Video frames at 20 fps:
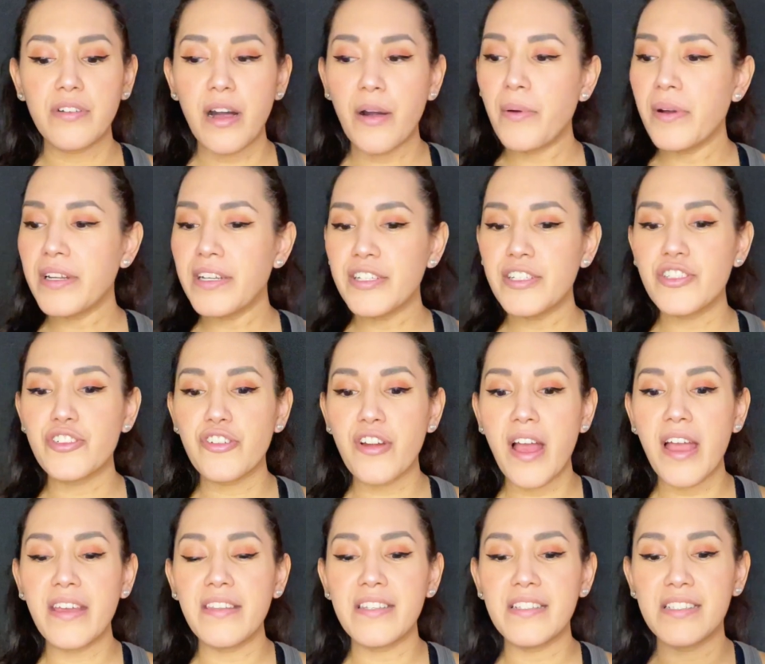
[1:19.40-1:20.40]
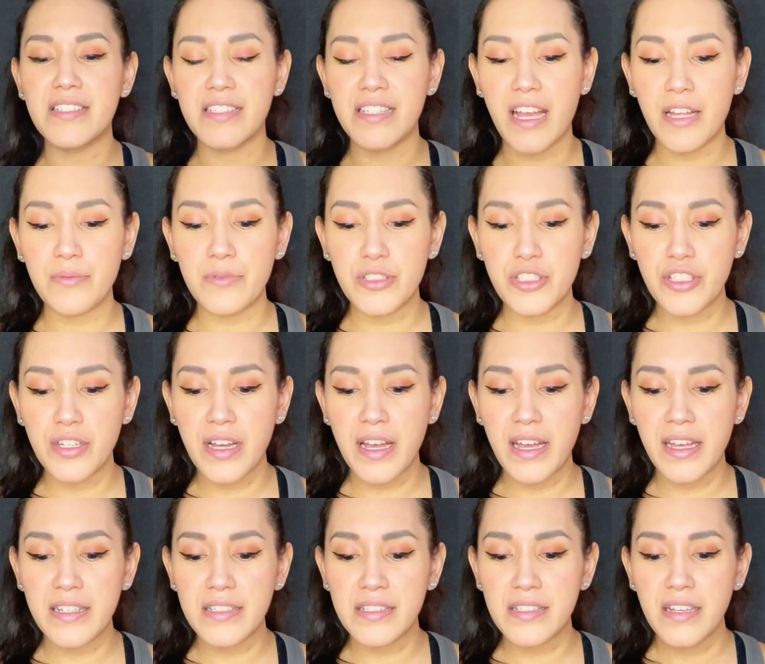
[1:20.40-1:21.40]
I wanted to try this sandwich, you
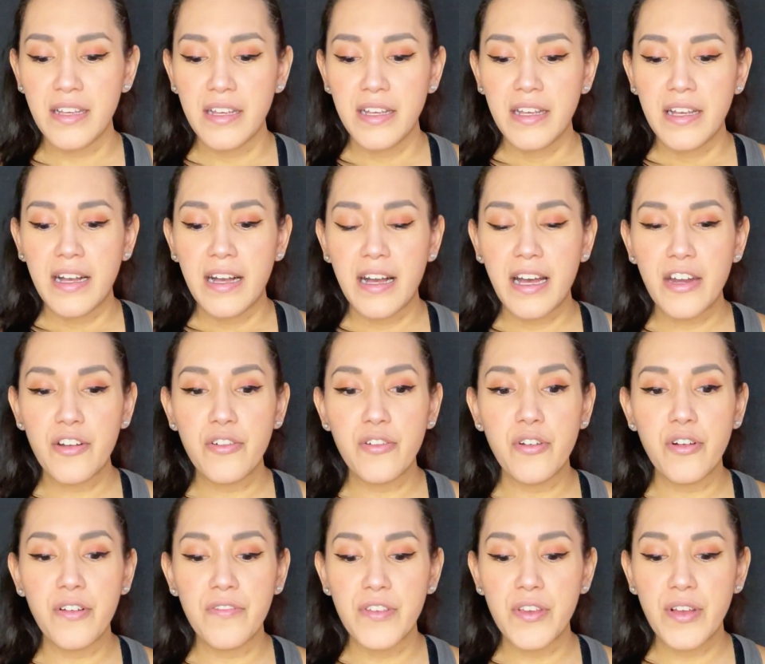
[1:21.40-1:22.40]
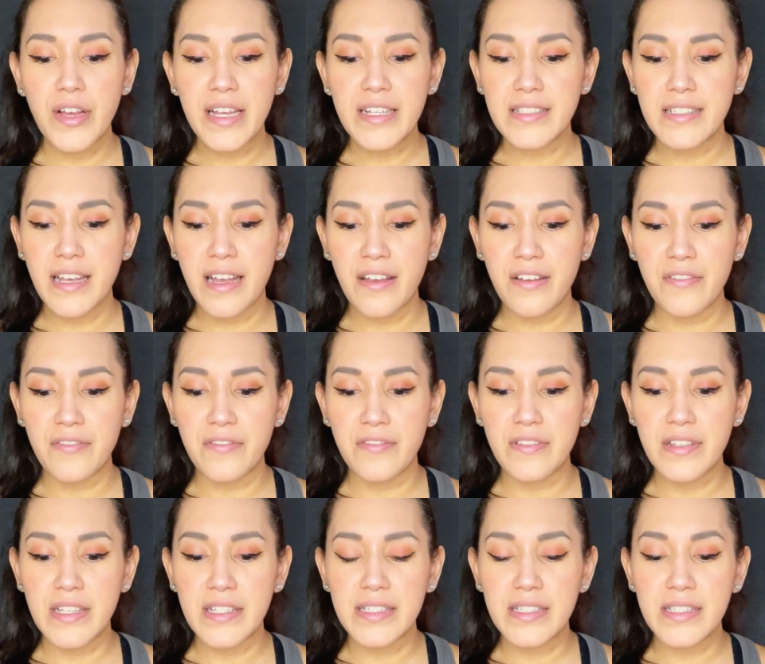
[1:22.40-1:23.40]
guys. I don't know if you guys have
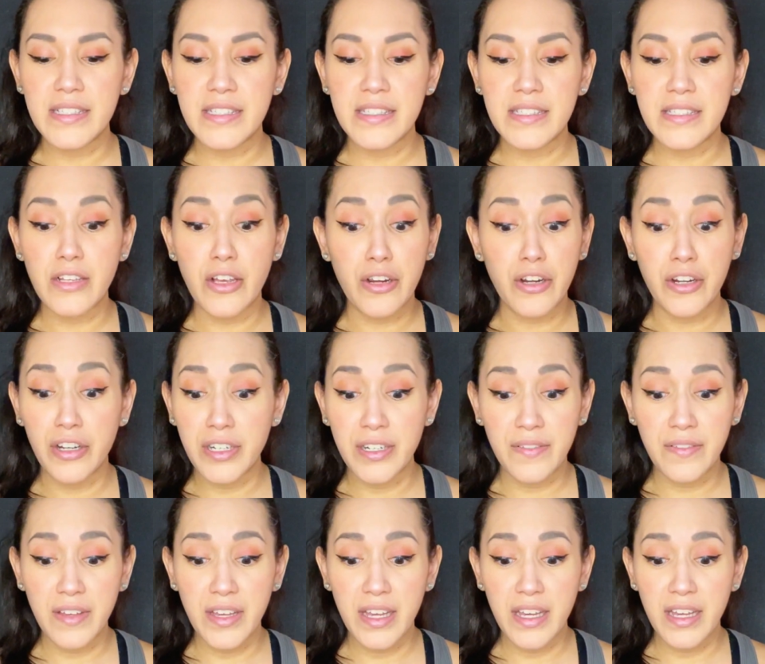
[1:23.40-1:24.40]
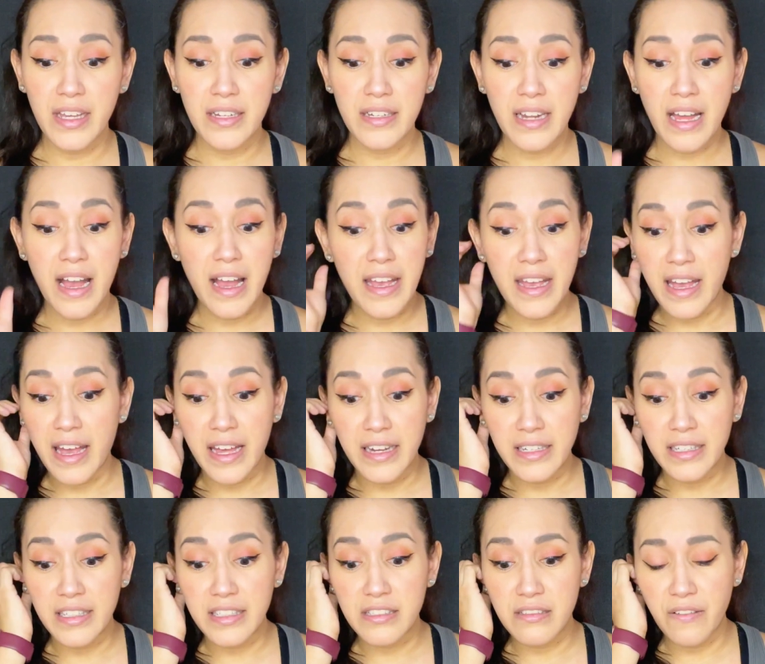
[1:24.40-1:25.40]
heard of it. I
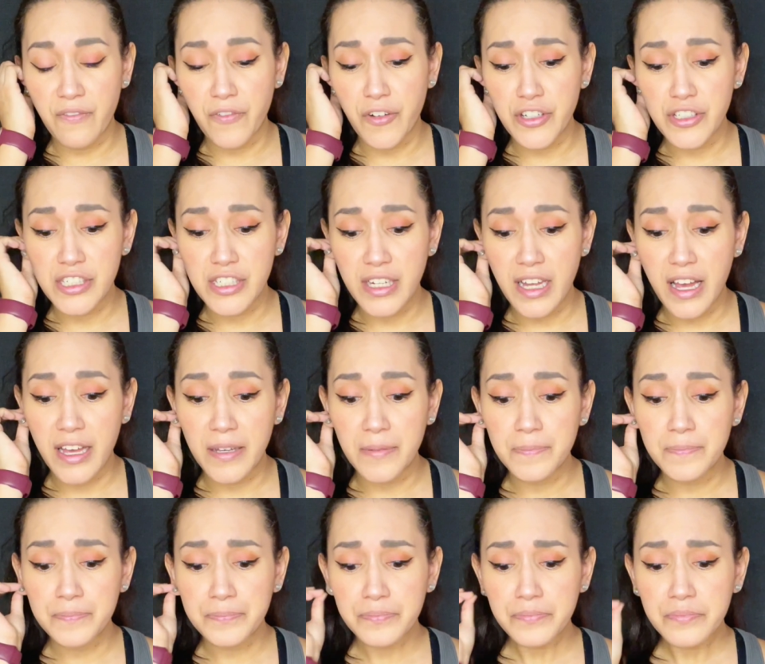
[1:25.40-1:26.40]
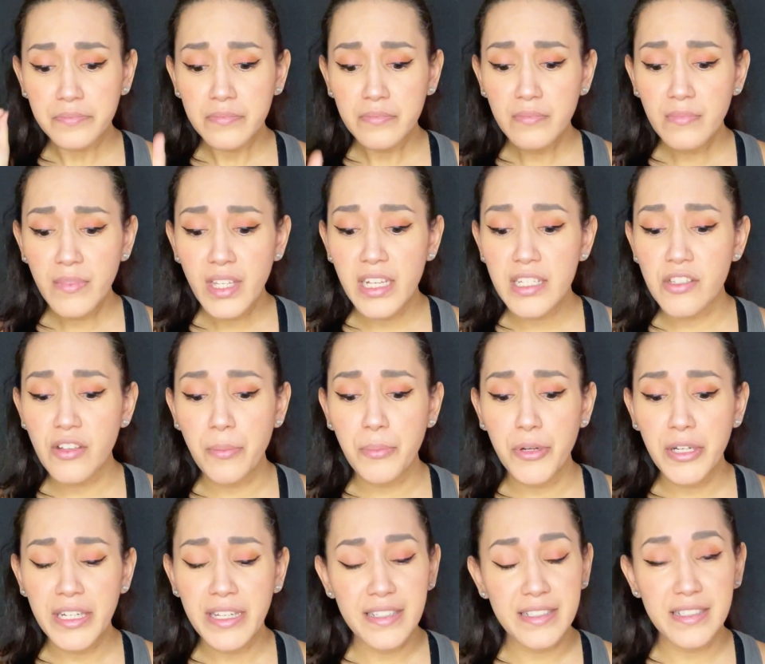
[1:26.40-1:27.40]
hadn't. It's the first time. So I'm
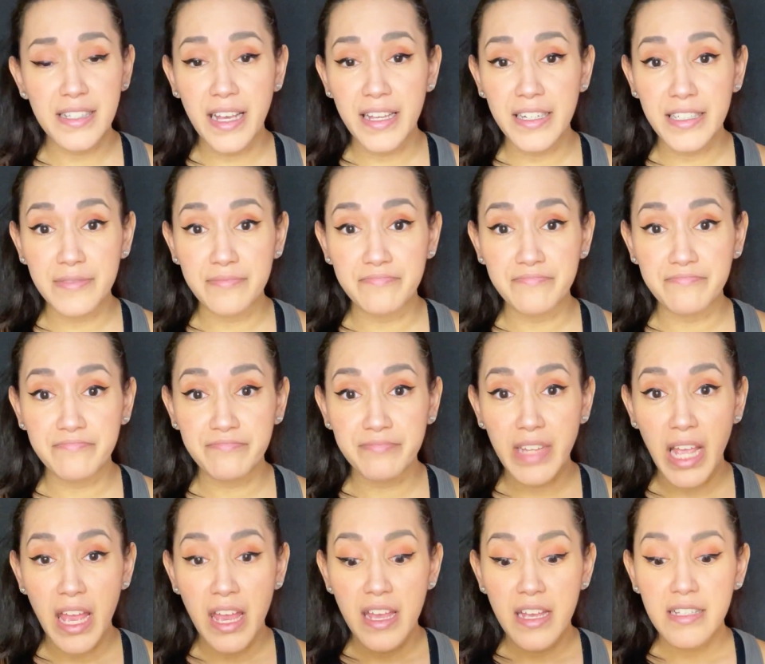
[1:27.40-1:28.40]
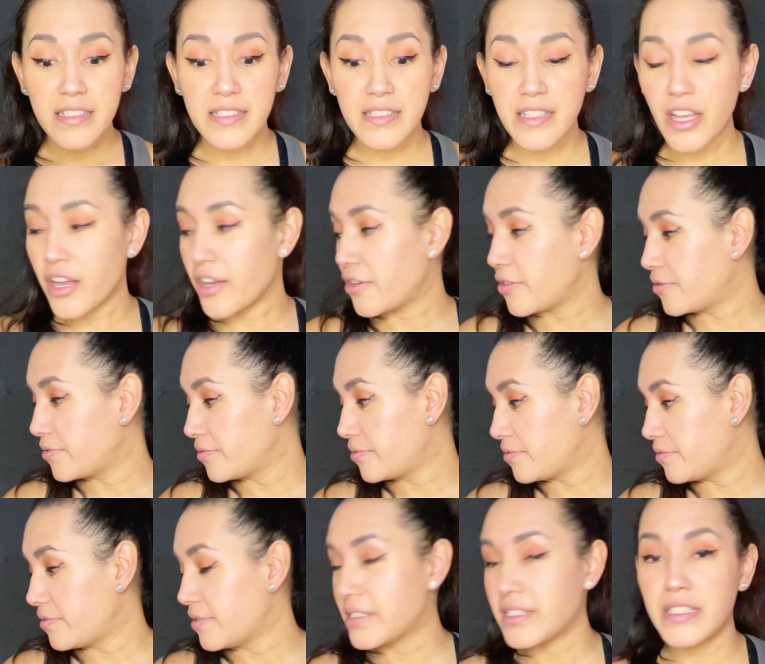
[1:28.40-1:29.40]
pretty excited. So
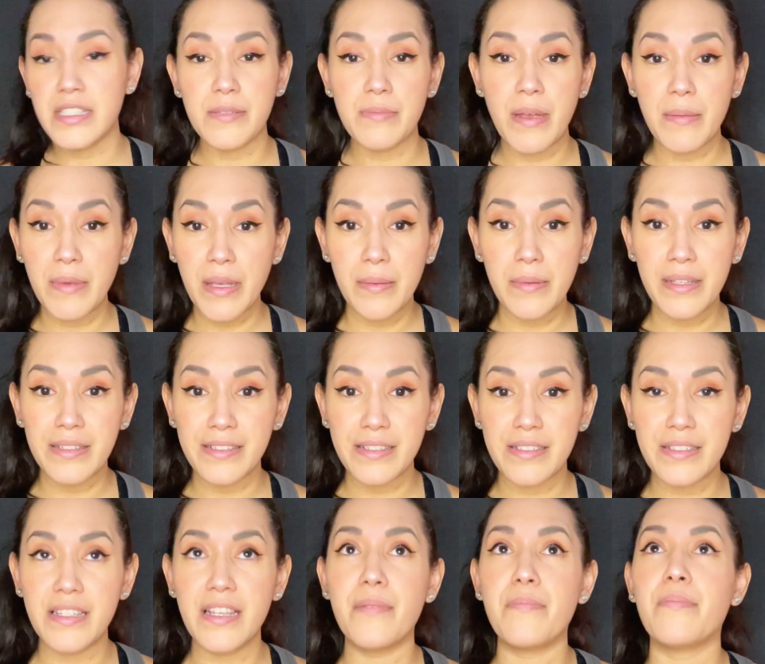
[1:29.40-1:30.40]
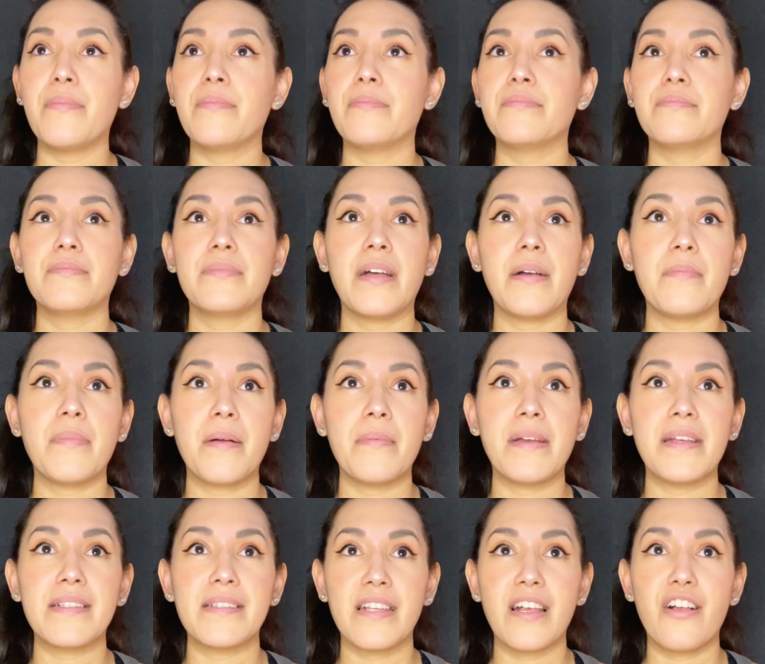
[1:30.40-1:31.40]
since my baby is asleep, I'm by
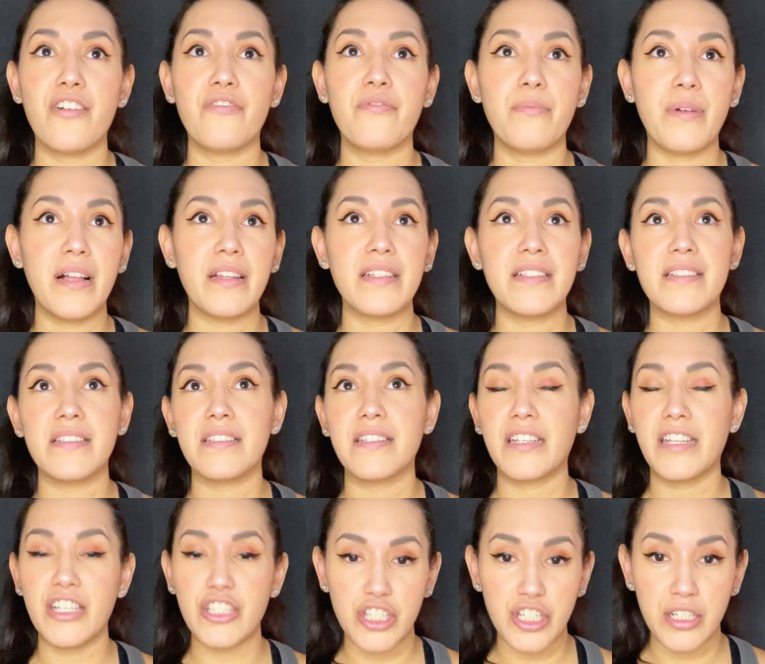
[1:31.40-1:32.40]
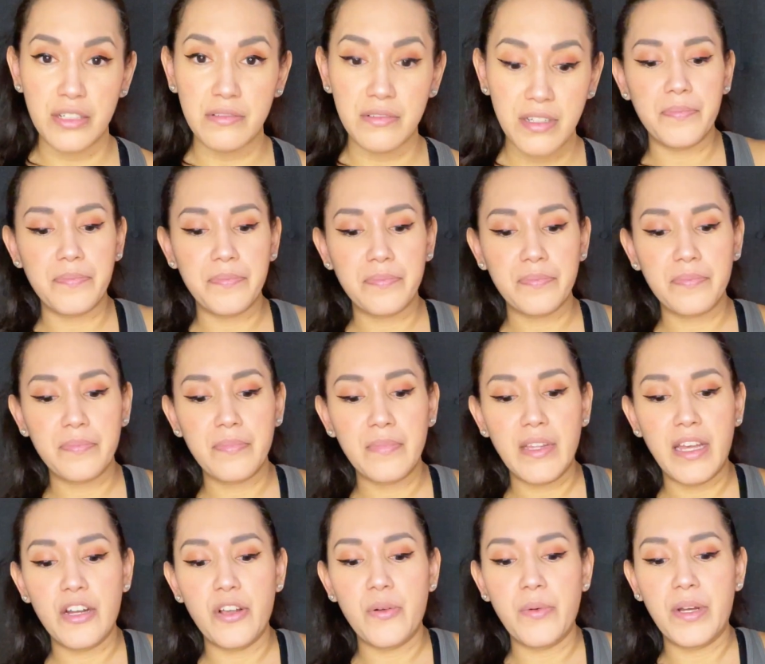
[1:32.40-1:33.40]
myself. Molly's in the kitchen.
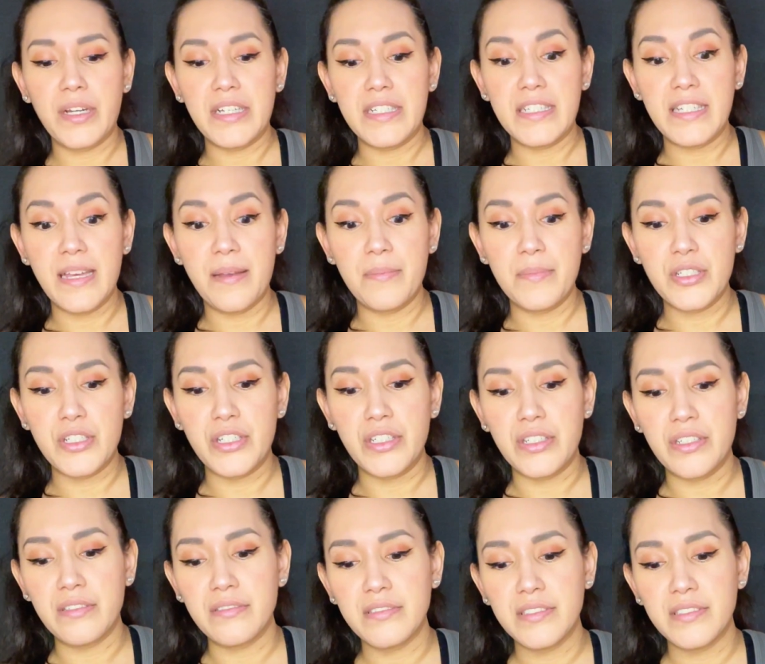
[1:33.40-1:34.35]
I don't want to tempt her.